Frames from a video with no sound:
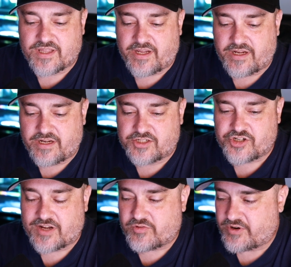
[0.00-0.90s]
a
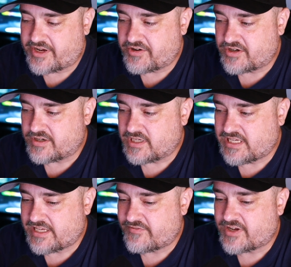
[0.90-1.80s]
travel router
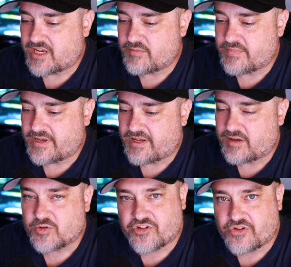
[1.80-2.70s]
if I'm
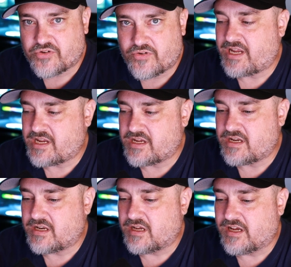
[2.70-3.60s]
able to,
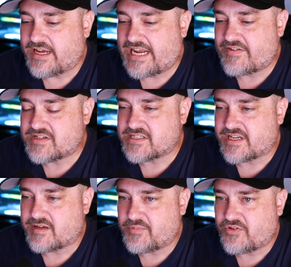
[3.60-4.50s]
and have it set
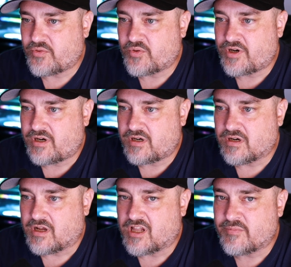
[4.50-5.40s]
up to where
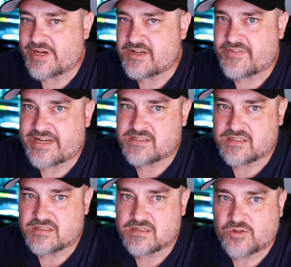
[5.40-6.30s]
all of my
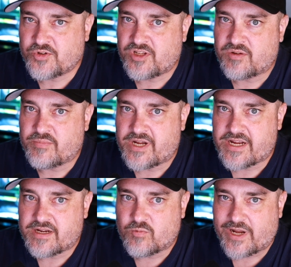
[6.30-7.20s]
devices, including
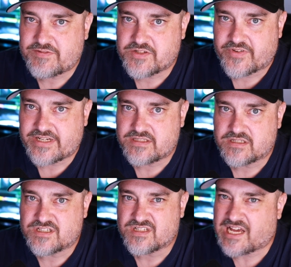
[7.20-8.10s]
my wife's
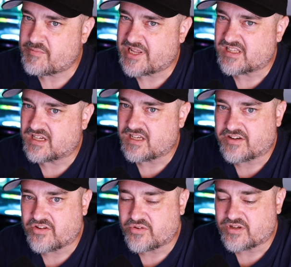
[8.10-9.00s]
devices, just automatically
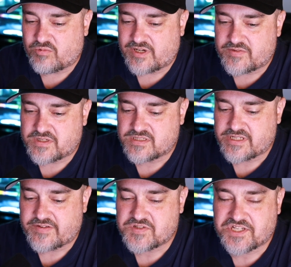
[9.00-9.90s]
connect to it. We have a
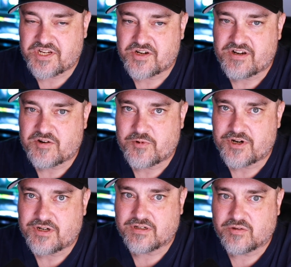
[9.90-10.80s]
safe, secure
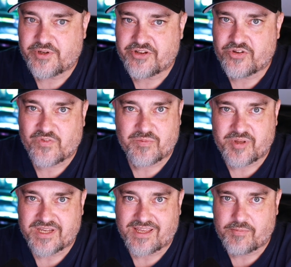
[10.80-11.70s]
network. We can do
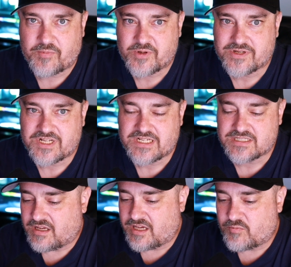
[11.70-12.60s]
VPN
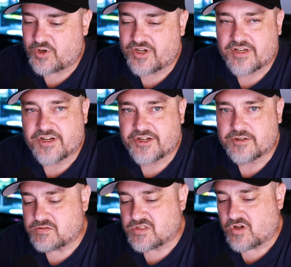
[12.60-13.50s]
capabilities and we're good to
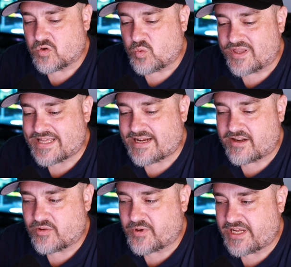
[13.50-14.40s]
go. So with that out
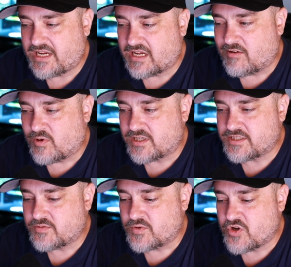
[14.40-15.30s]
of the way, I want
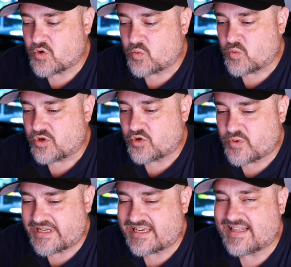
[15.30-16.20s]
to note real
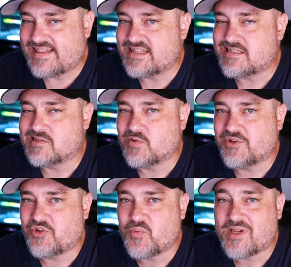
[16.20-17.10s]
quick, this is
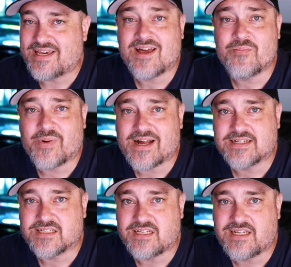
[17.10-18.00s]
going to be
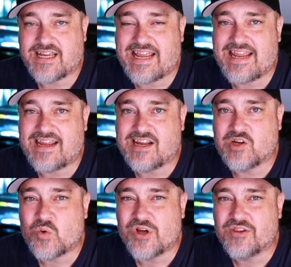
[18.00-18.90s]
unboxing and
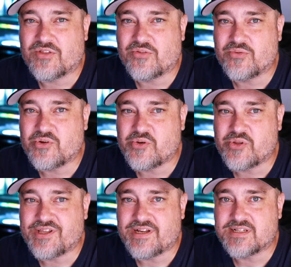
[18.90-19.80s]
going through
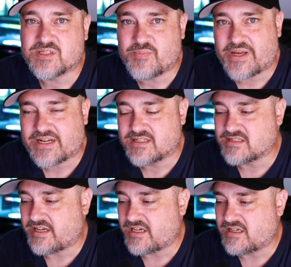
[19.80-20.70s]
the specs
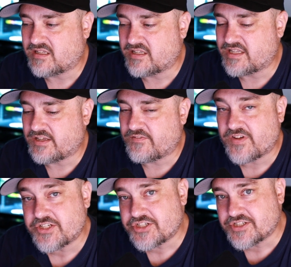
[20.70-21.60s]
and the
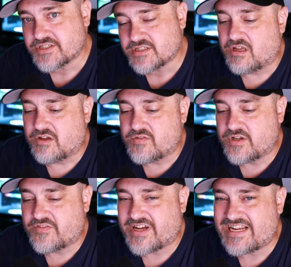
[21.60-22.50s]
features of the
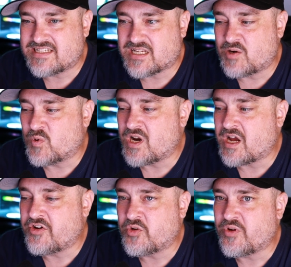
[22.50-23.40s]
device. We're
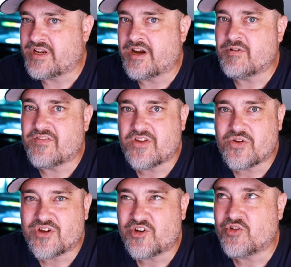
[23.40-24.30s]
not doing a
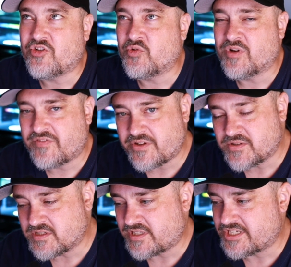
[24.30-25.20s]
review. I don't do
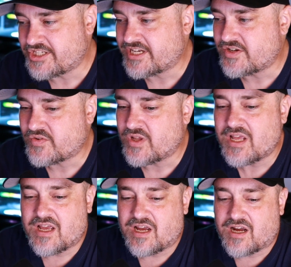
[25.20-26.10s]
reviews on the channel.
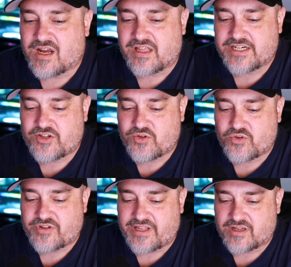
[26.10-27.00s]
I like to
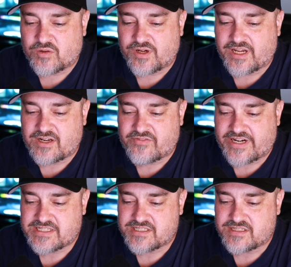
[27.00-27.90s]
take a look at
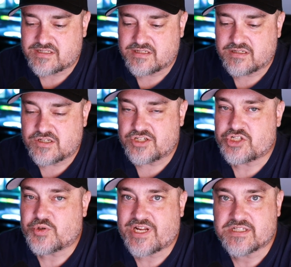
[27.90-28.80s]
devices,
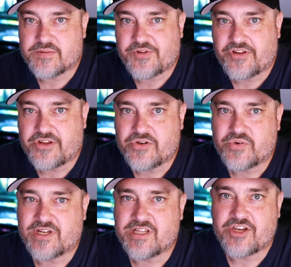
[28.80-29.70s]
showcase them to
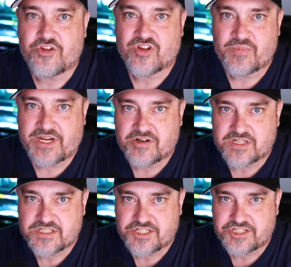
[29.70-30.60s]
you, and then you can make your
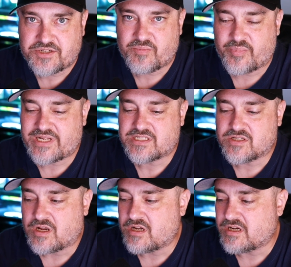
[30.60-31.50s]
decision based
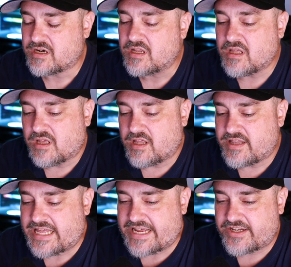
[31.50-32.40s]
on
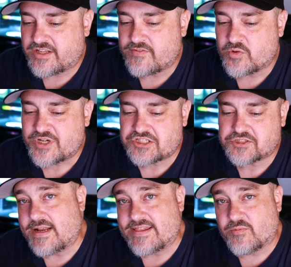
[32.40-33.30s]
that if you
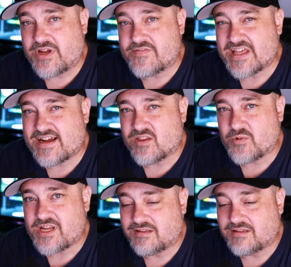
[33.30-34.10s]
wish. Now that we have that out of the way,